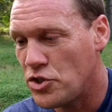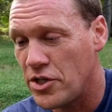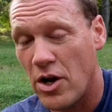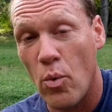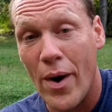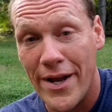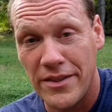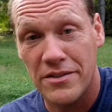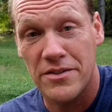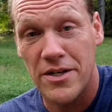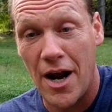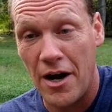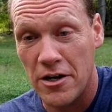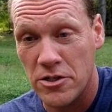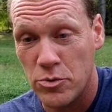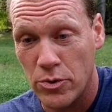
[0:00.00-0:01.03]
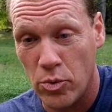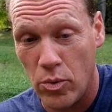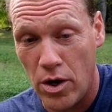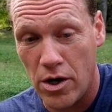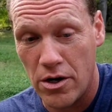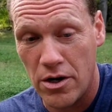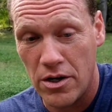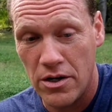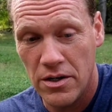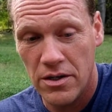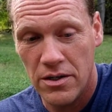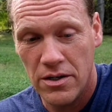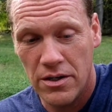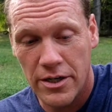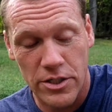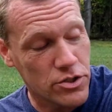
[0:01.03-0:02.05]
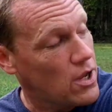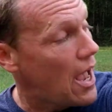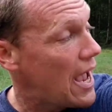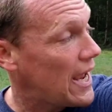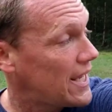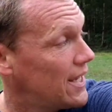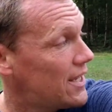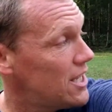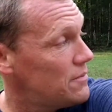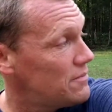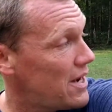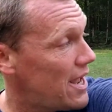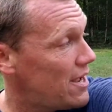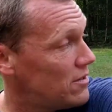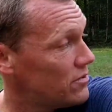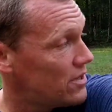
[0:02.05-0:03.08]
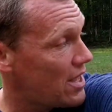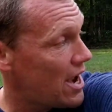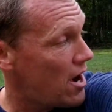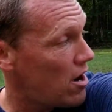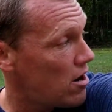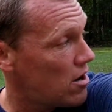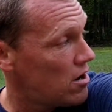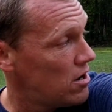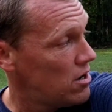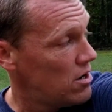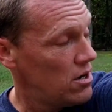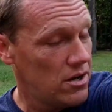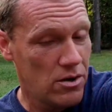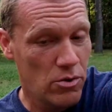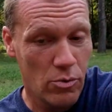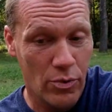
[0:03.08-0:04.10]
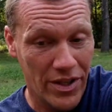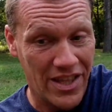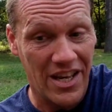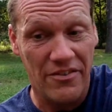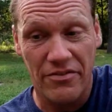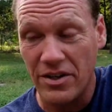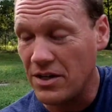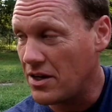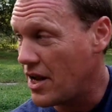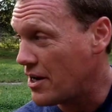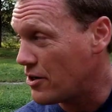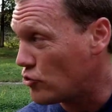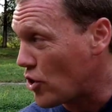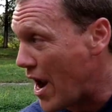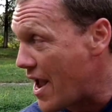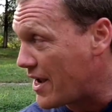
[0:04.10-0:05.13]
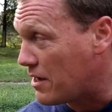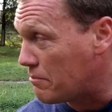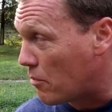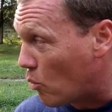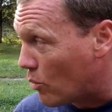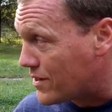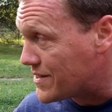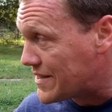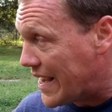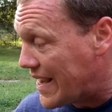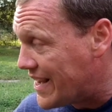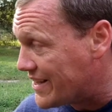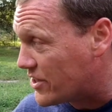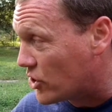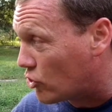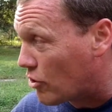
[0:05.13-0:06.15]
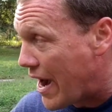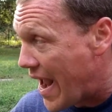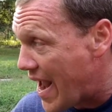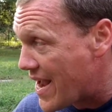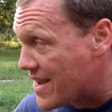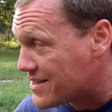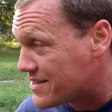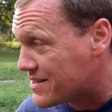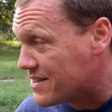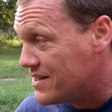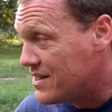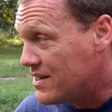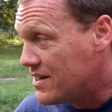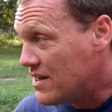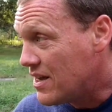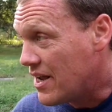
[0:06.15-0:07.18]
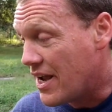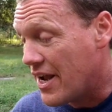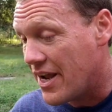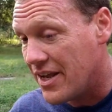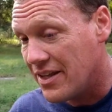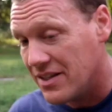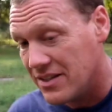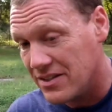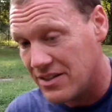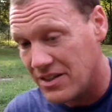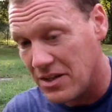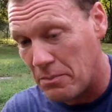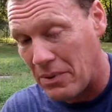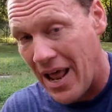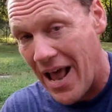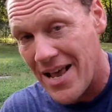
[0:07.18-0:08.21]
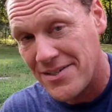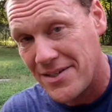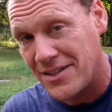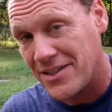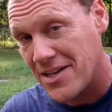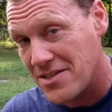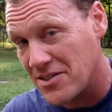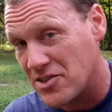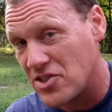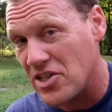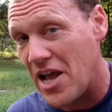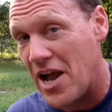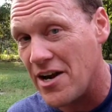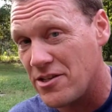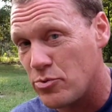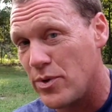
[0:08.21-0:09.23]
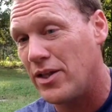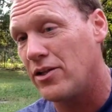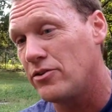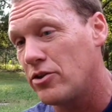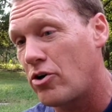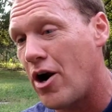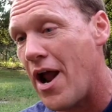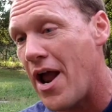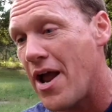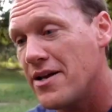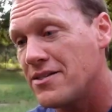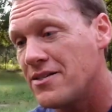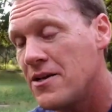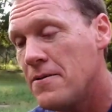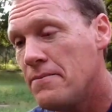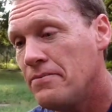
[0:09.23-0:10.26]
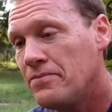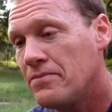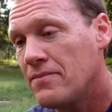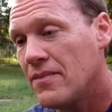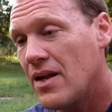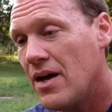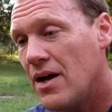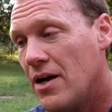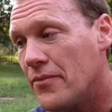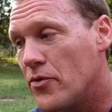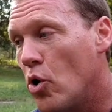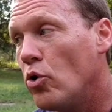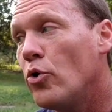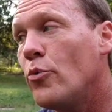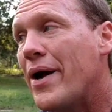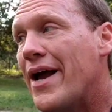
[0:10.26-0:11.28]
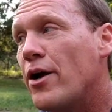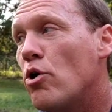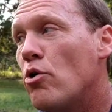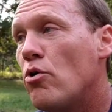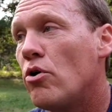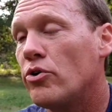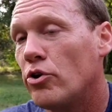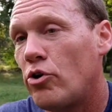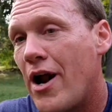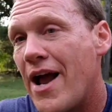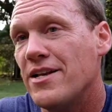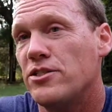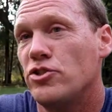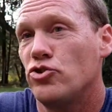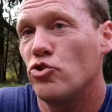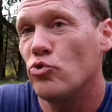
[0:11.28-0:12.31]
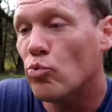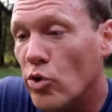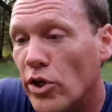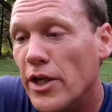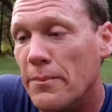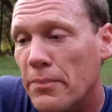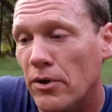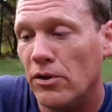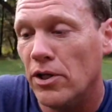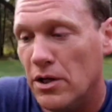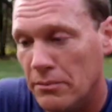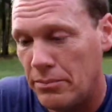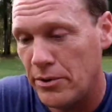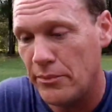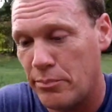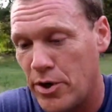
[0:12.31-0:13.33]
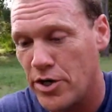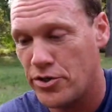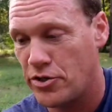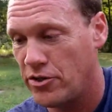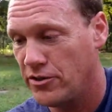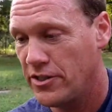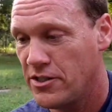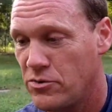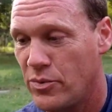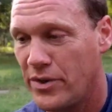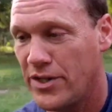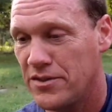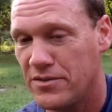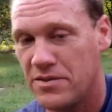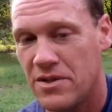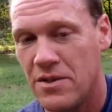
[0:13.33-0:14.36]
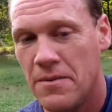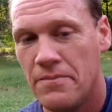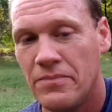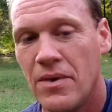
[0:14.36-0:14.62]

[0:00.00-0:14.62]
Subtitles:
Should I weight the tires with water? Because I can come down there with even it dragging, but once I hit the grass and the plastic doesn't slide as well on the grass, the only way I can go on the grass is to really pull up and put pressure on these wheels.